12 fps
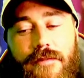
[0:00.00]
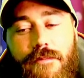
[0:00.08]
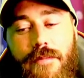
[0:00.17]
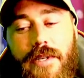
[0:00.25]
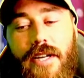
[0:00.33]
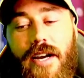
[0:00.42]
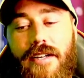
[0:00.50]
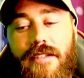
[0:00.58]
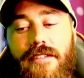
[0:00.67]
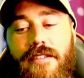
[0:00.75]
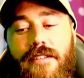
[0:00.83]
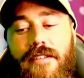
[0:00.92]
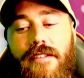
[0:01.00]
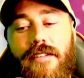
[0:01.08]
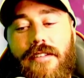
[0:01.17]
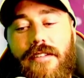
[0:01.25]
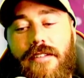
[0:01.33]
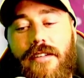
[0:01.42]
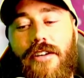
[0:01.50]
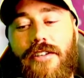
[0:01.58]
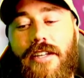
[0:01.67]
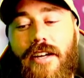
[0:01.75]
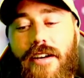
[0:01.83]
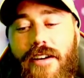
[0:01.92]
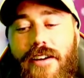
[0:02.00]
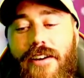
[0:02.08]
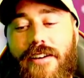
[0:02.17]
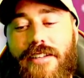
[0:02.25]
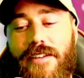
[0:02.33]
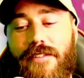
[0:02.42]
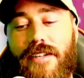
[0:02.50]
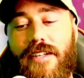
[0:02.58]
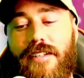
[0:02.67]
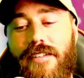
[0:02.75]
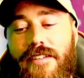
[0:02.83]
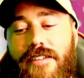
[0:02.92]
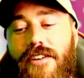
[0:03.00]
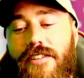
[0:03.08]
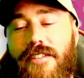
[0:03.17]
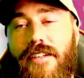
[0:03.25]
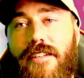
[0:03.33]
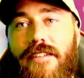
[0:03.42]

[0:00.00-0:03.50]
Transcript: Bit harsh. I'd give it a 19.